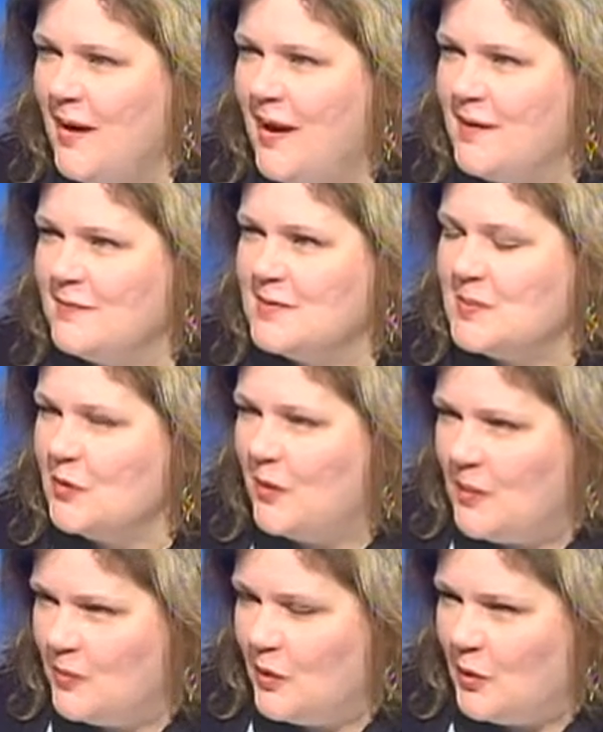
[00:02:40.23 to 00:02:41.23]
have some
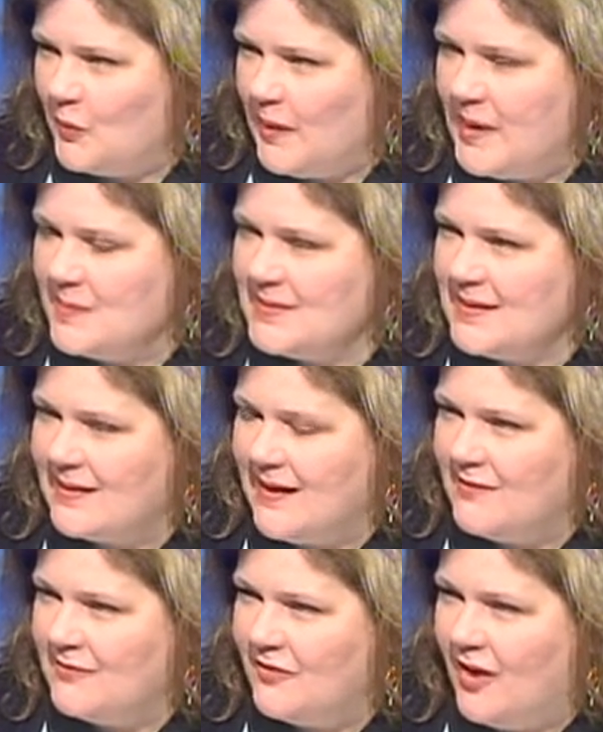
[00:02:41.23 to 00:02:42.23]
great programs that
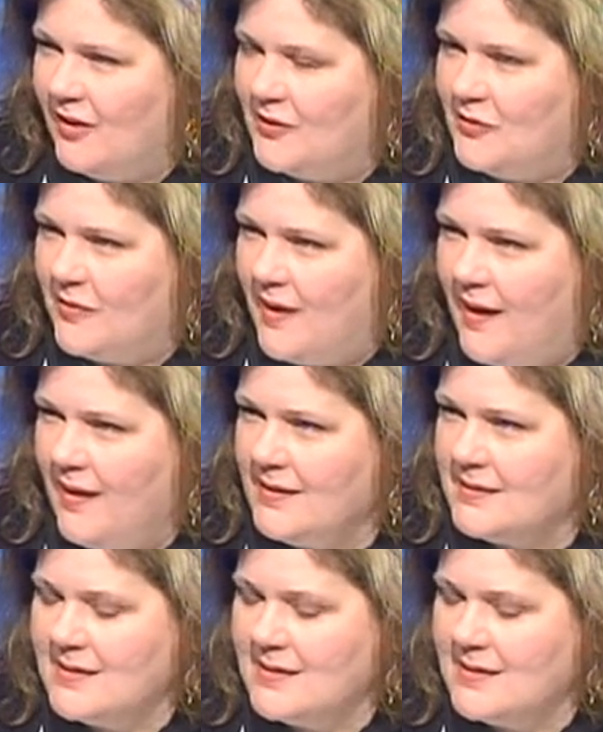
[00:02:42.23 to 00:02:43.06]
kind of fall under that.